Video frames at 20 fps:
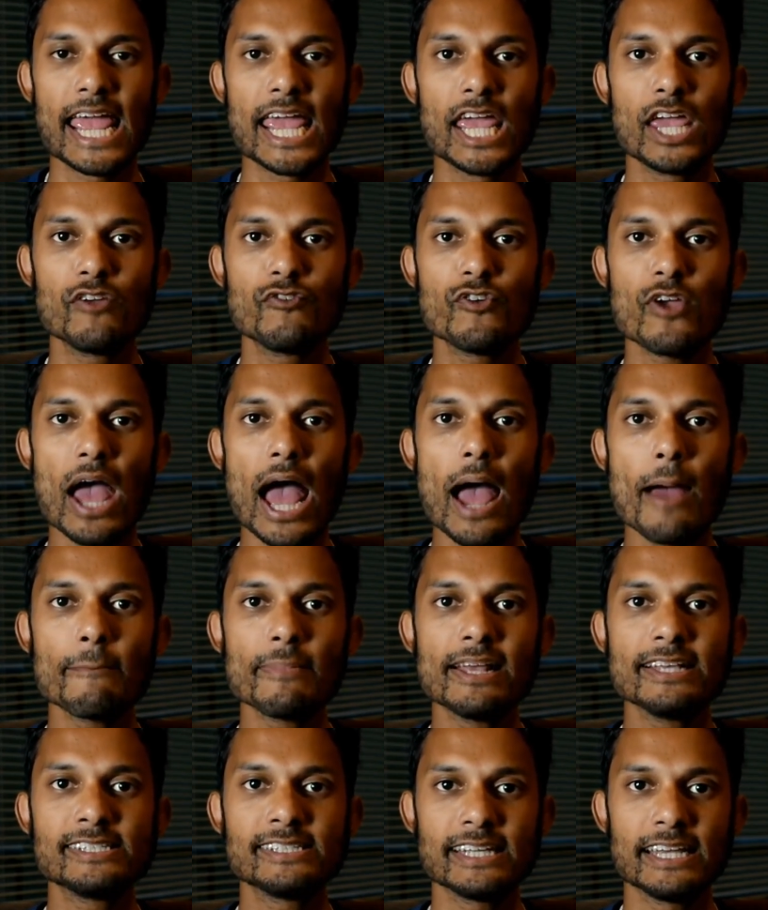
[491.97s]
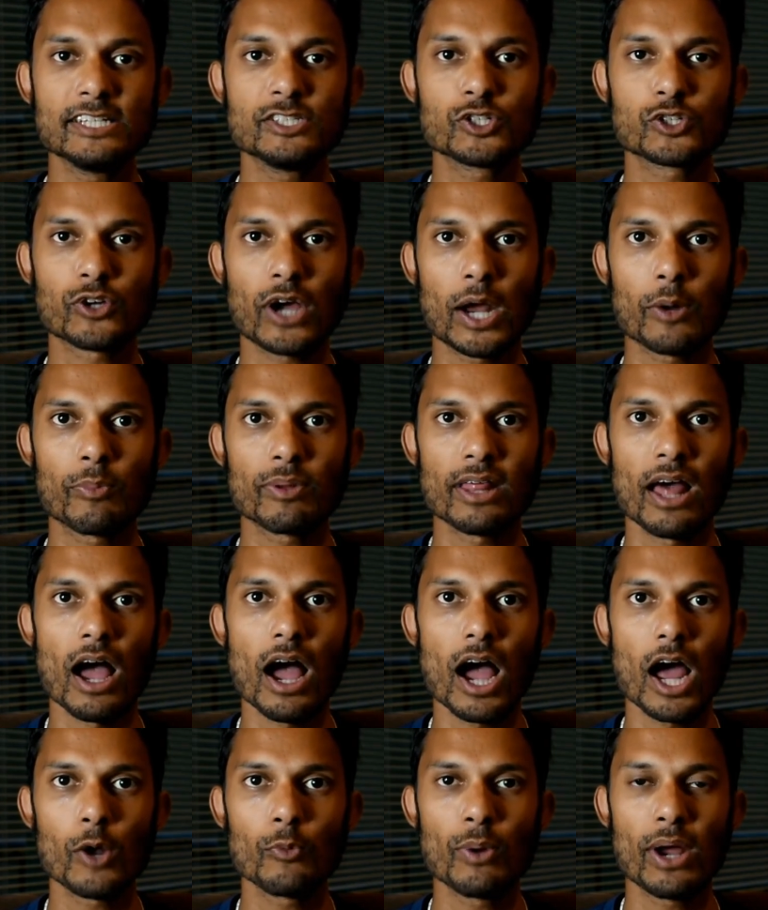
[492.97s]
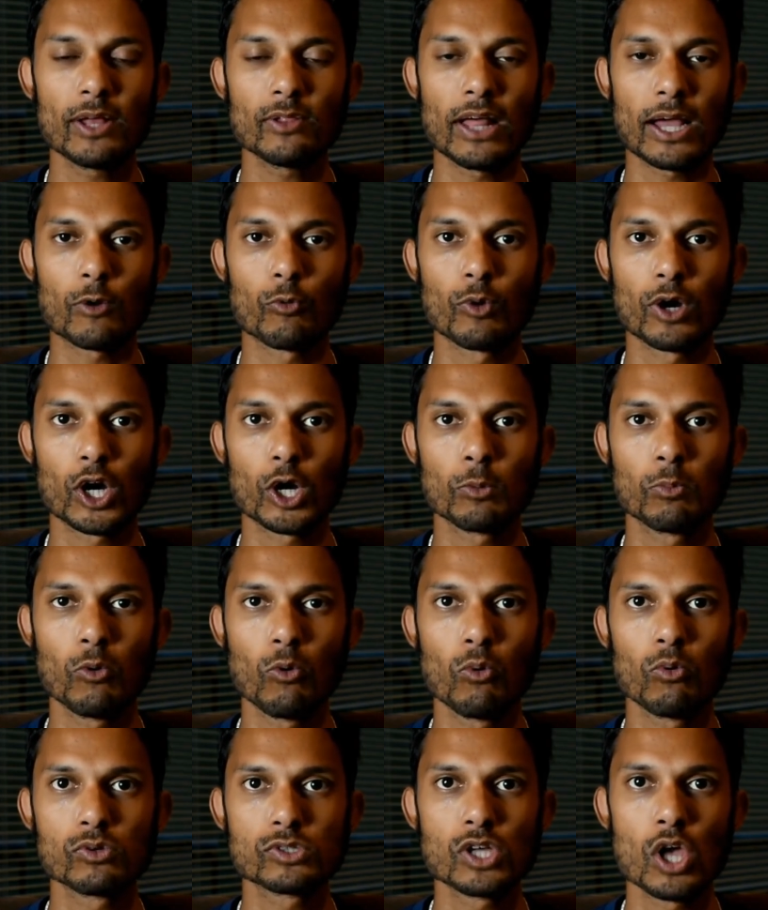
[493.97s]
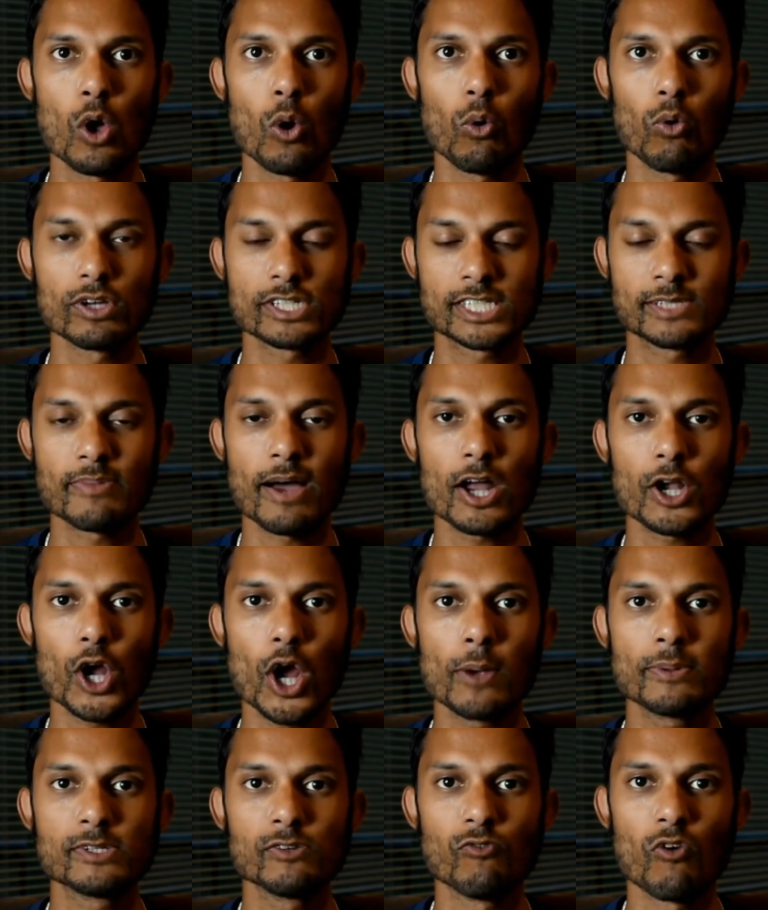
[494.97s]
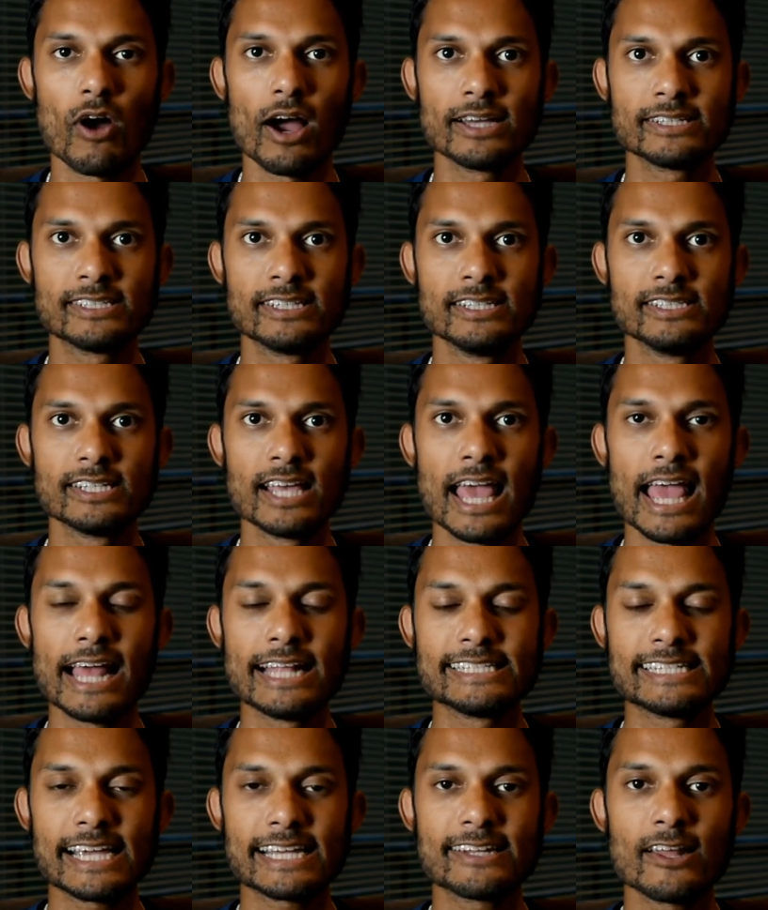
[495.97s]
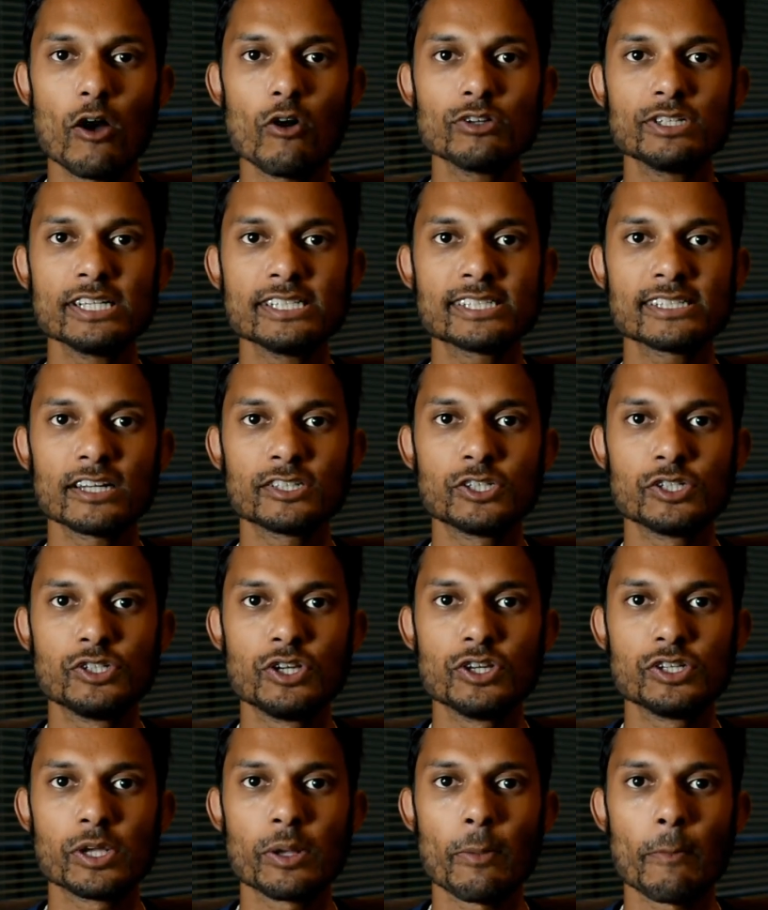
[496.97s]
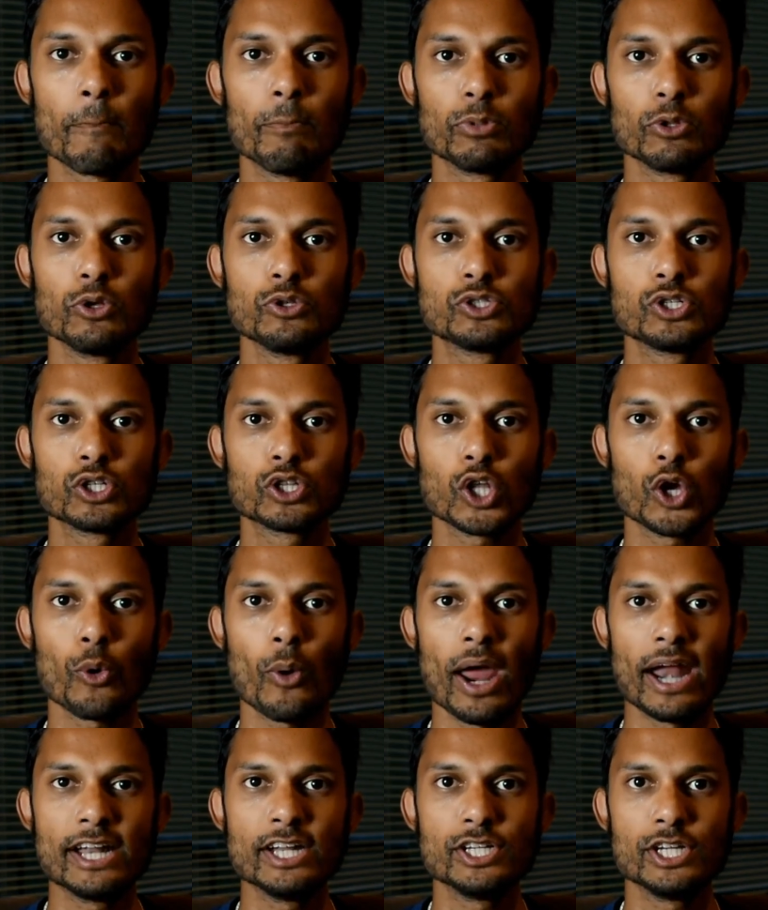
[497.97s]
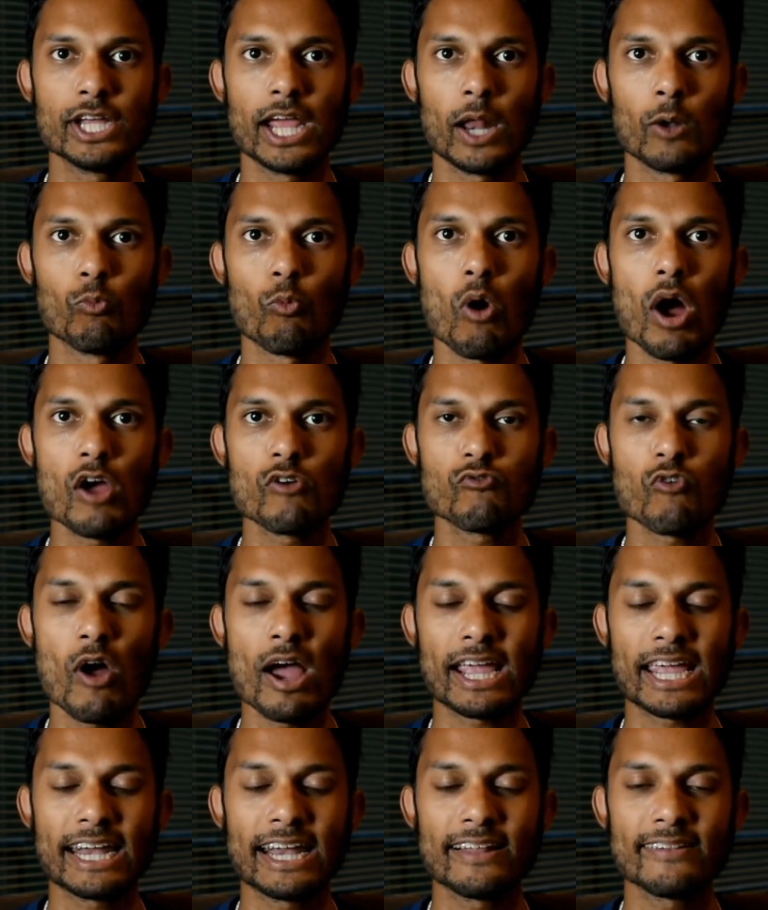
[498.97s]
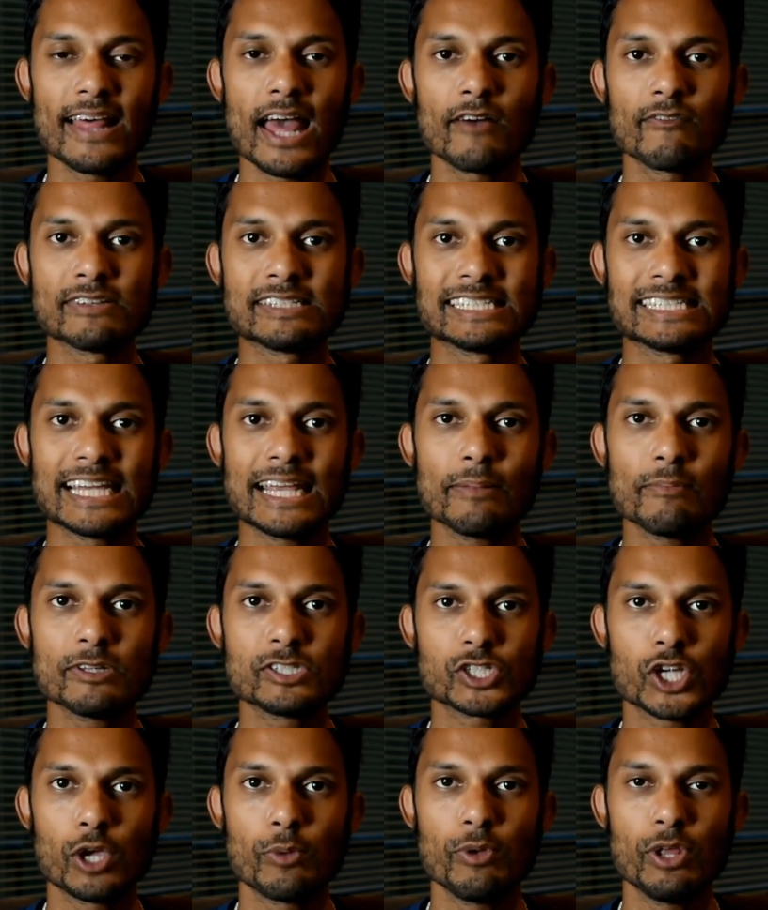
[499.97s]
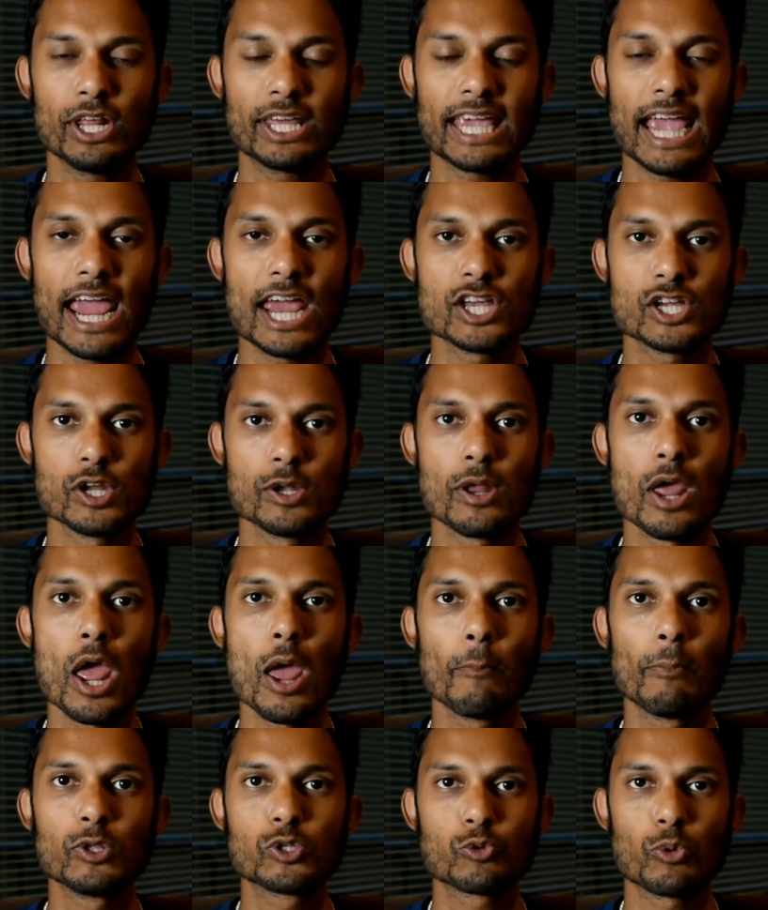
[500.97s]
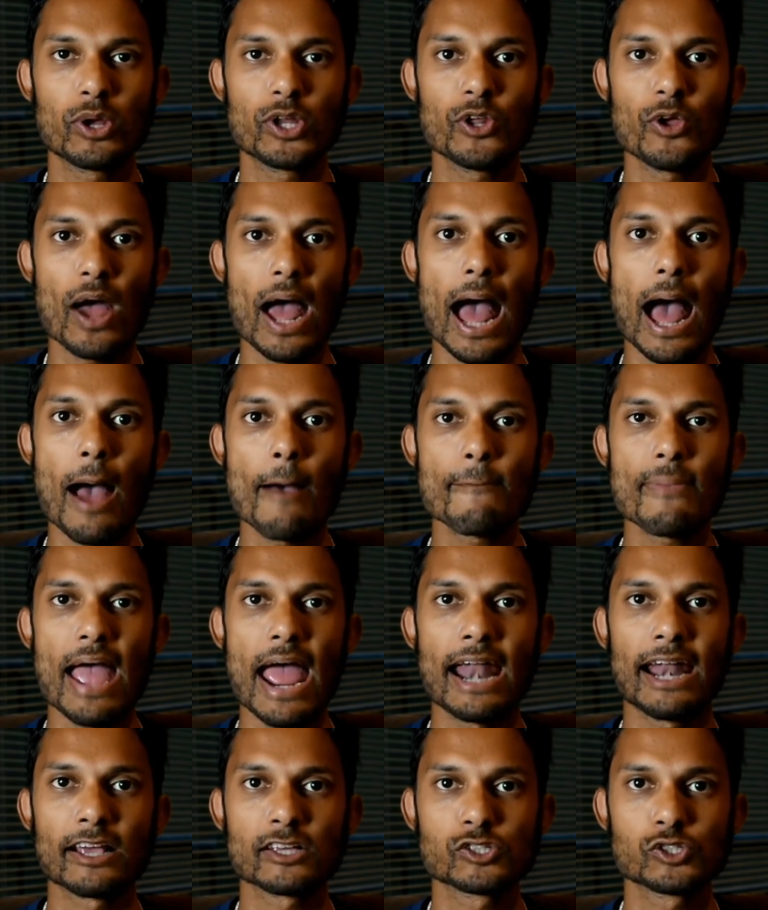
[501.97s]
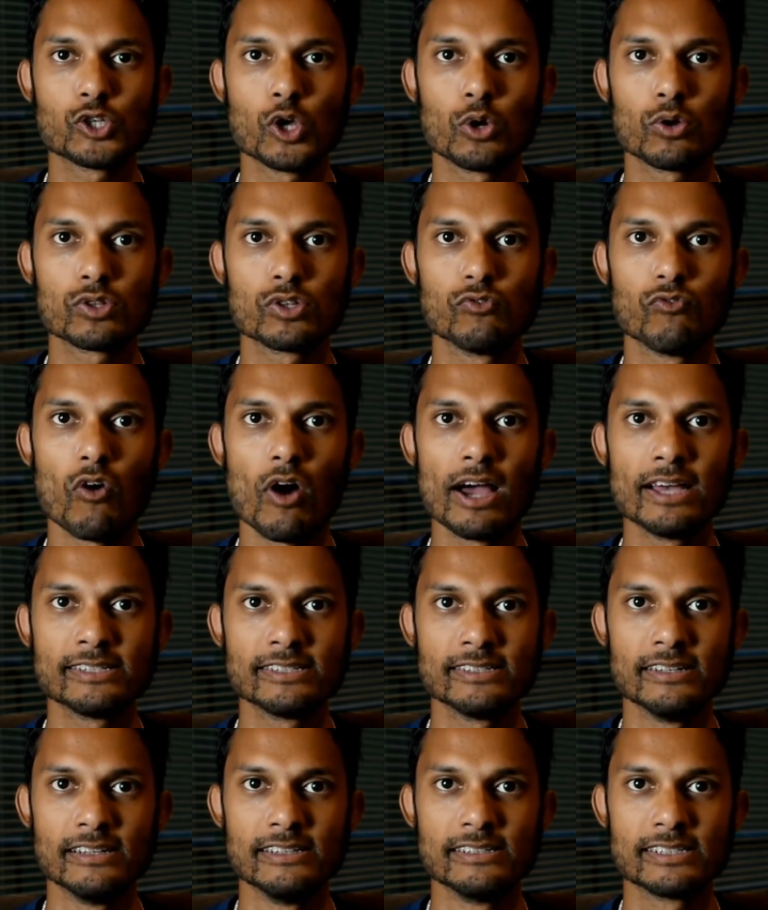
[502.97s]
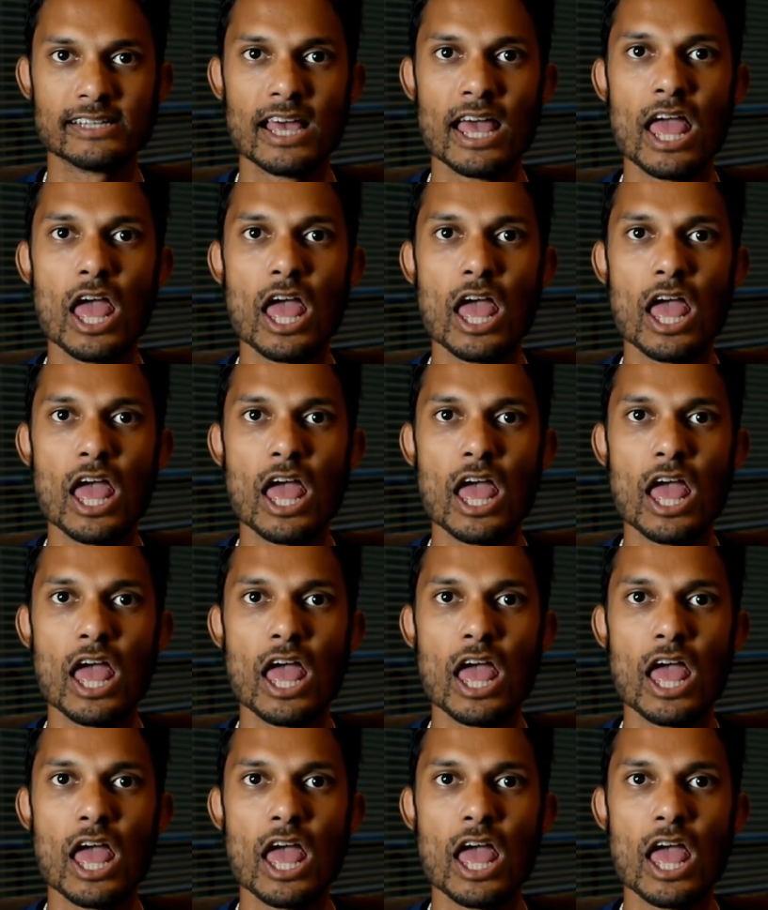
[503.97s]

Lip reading: If your app needs to integrate with hardware like wearables or smart home devices, technologies such as using Bluetooth Low Energy and Wi-Fi can allow for seamless communication between your app and external devices.